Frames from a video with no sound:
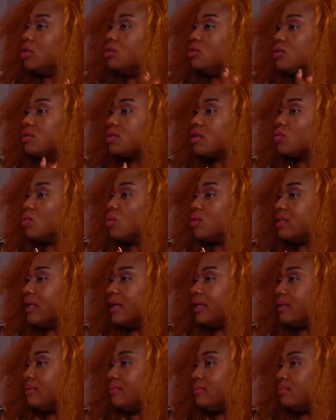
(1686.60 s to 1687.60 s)
those days, it was
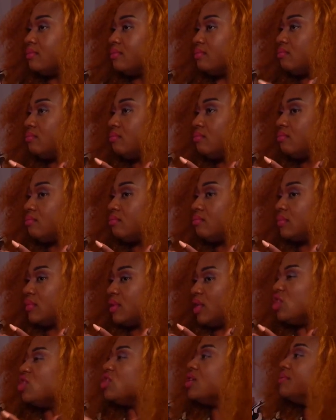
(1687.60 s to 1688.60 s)
like
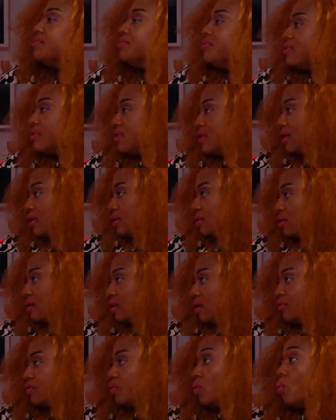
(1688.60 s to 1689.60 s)
a shameful thing
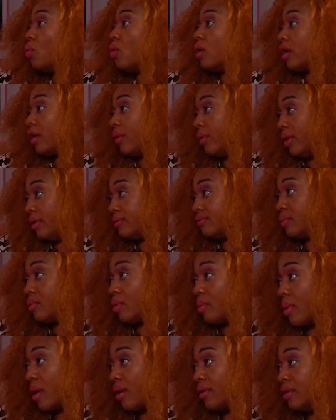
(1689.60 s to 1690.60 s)
if you walk away from your
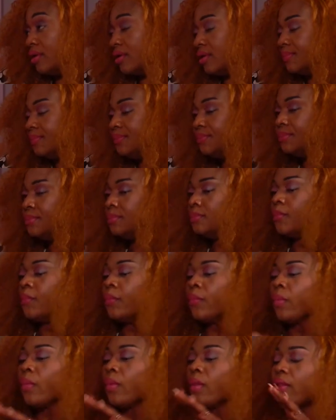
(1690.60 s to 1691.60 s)
marriage.
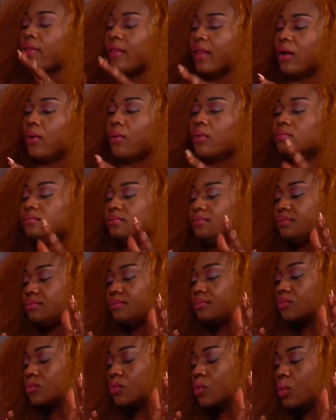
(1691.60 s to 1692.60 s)
Now,
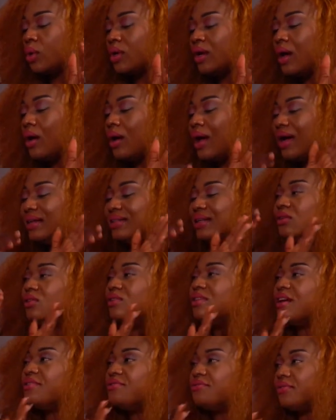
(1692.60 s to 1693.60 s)
we now had
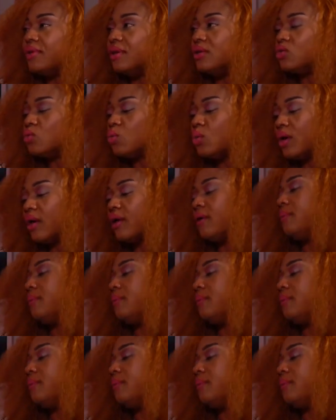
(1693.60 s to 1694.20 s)
another phase where